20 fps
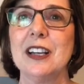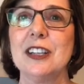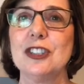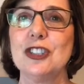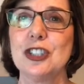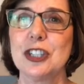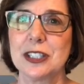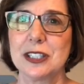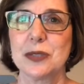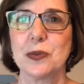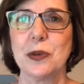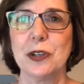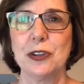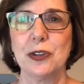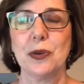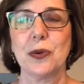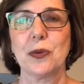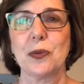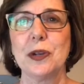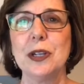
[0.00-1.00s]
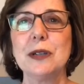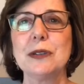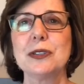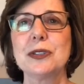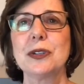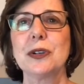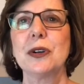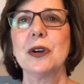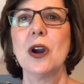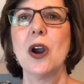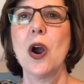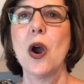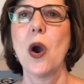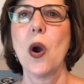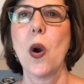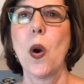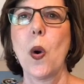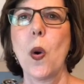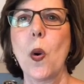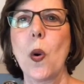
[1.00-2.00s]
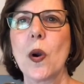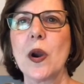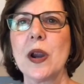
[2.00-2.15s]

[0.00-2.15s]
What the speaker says: just with your realtor or